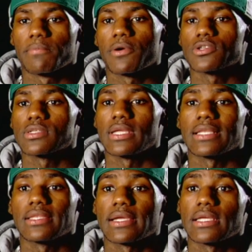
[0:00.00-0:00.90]
Personally,
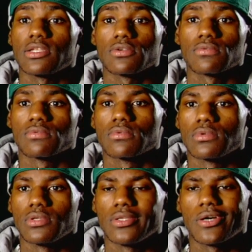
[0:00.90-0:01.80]
I think I do.
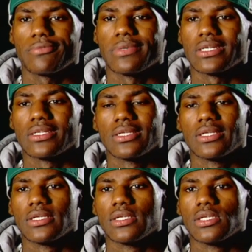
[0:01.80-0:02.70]
But
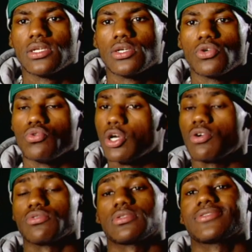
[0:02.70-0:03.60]
who
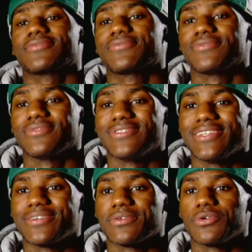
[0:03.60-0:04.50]
knows? You
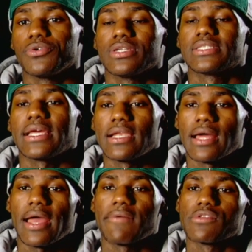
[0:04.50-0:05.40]
know, who to say that
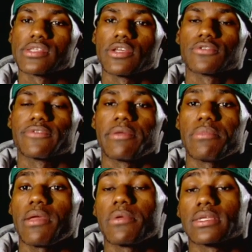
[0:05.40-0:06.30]
I have the skills for the
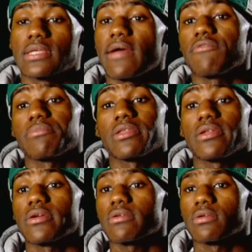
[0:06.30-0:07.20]
NBA because I haven't been
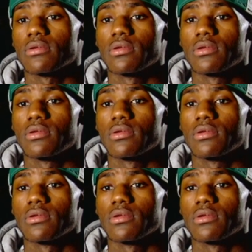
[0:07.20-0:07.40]
there.